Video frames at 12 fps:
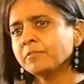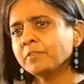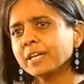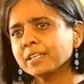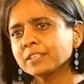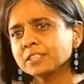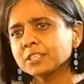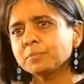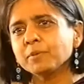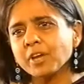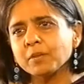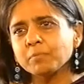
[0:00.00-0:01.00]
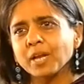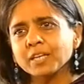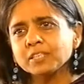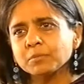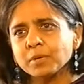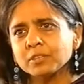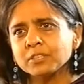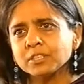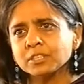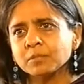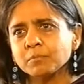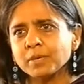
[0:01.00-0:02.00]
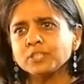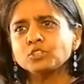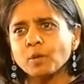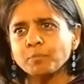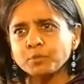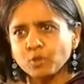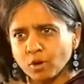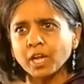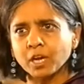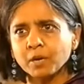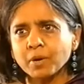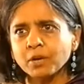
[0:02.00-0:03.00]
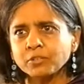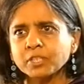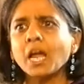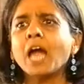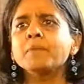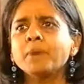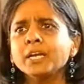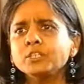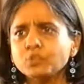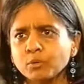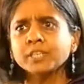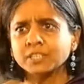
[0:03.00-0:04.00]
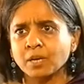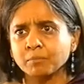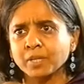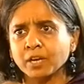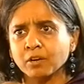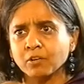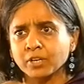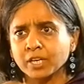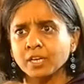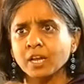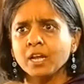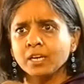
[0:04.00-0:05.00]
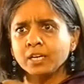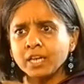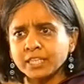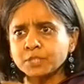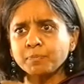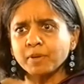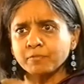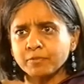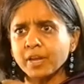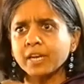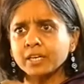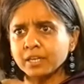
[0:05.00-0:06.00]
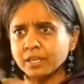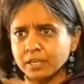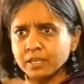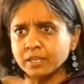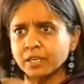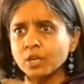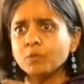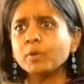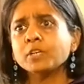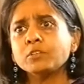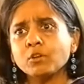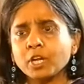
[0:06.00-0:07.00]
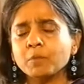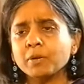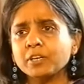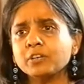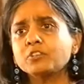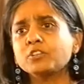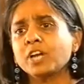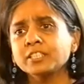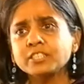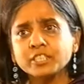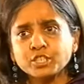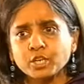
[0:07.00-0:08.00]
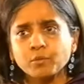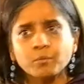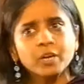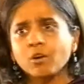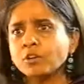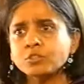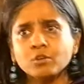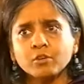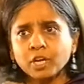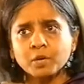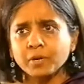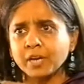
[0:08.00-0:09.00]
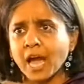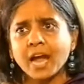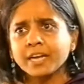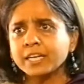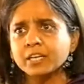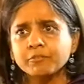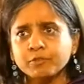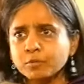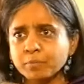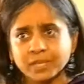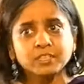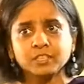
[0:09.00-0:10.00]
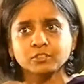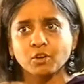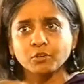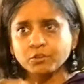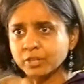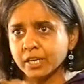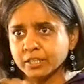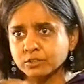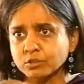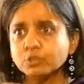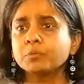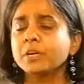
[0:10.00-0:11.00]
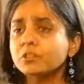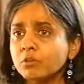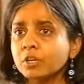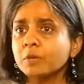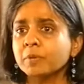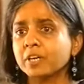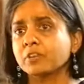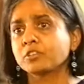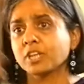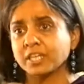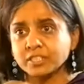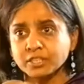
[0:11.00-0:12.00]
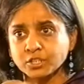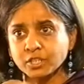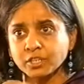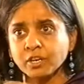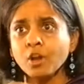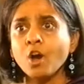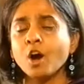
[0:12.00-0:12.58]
If I can just be very blunt about this, by stop talking about it and by doing something on it. Let's be very clear. We are talking about a transition. We are not talking about adding a few buses onto Delhi's roads. We are talking about a transition